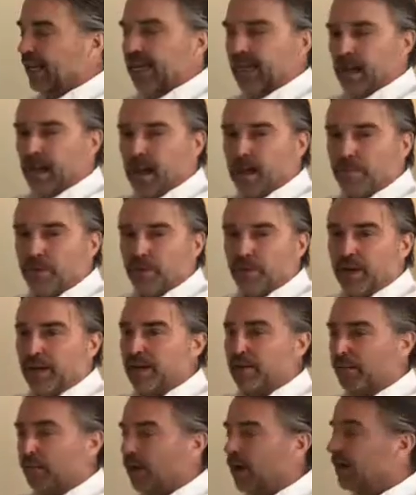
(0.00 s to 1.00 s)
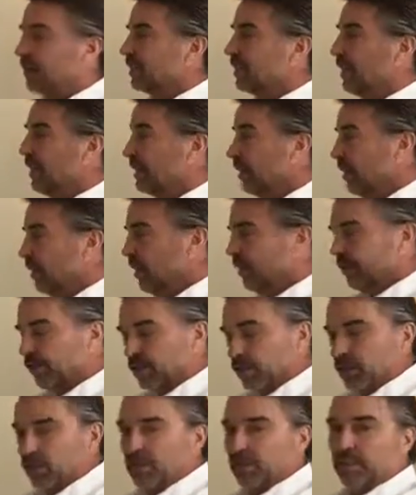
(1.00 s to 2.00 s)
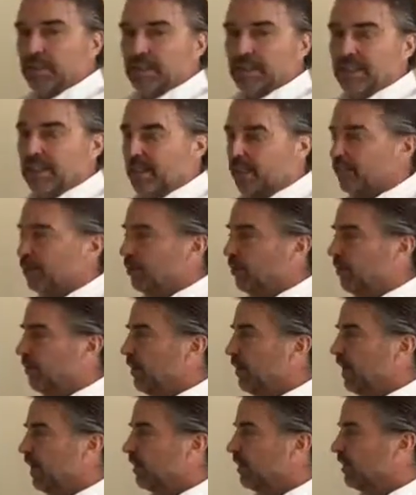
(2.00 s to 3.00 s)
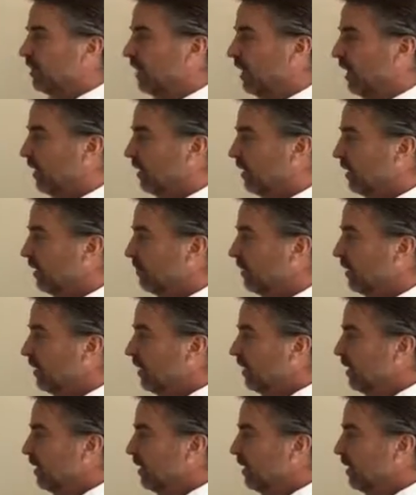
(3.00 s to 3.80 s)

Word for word: and operating process for duping deep loop value cycling.